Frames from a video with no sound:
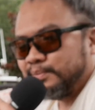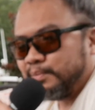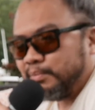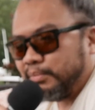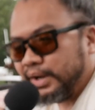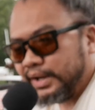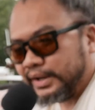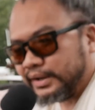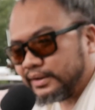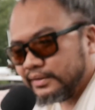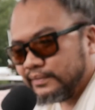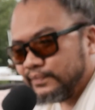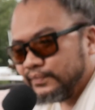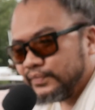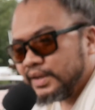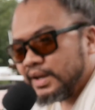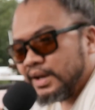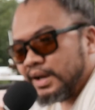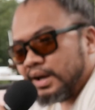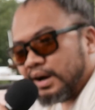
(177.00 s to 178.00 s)
But
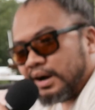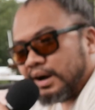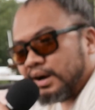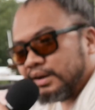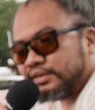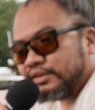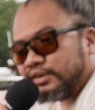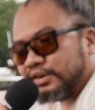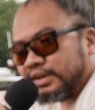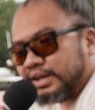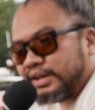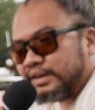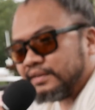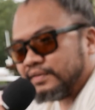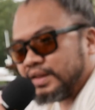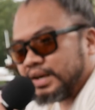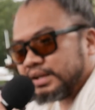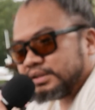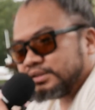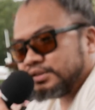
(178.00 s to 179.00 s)
underneath
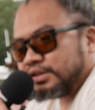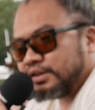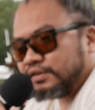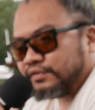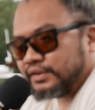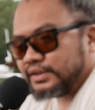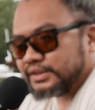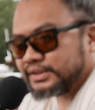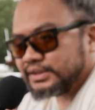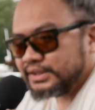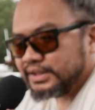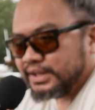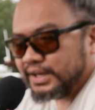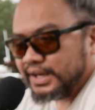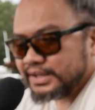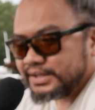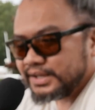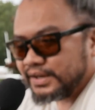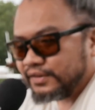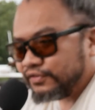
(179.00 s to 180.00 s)
that surface
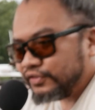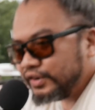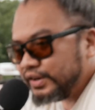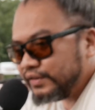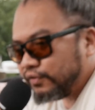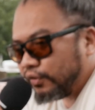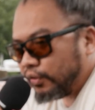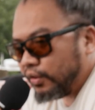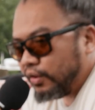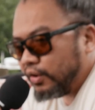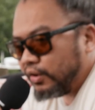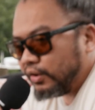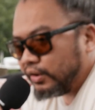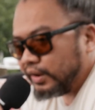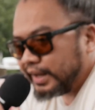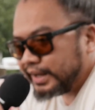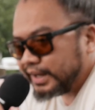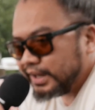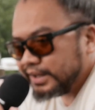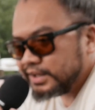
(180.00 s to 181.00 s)
is a free-for-all,
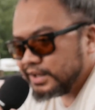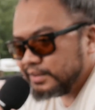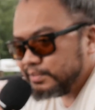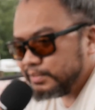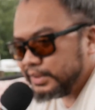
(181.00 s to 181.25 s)
like it can